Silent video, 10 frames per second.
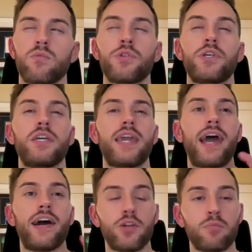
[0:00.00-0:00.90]
really
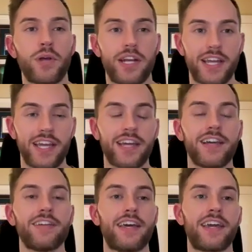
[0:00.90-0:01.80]

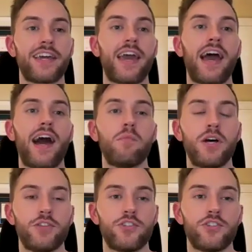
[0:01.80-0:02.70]
calibrating like how
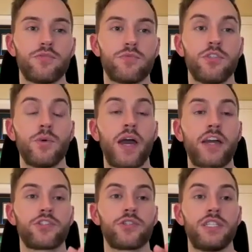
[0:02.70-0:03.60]
much you
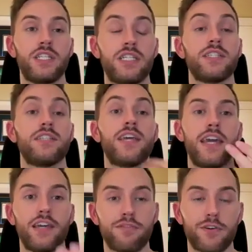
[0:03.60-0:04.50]
actually need to
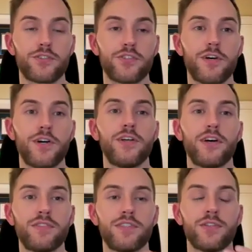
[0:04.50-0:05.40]
take, first of all,
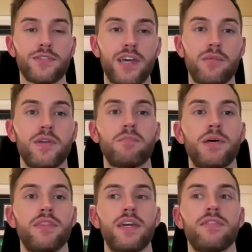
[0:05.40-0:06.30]
of psilocybin,
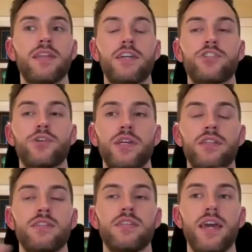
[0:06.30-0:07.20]
but then like during
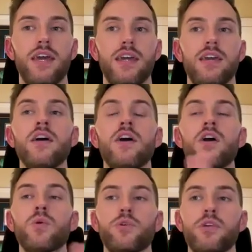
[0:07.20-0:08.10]
the day,
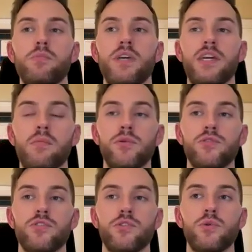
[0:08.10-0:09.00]
really being able
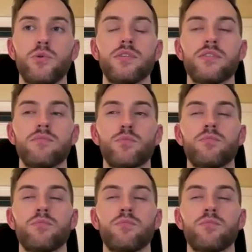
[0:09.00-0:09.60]
to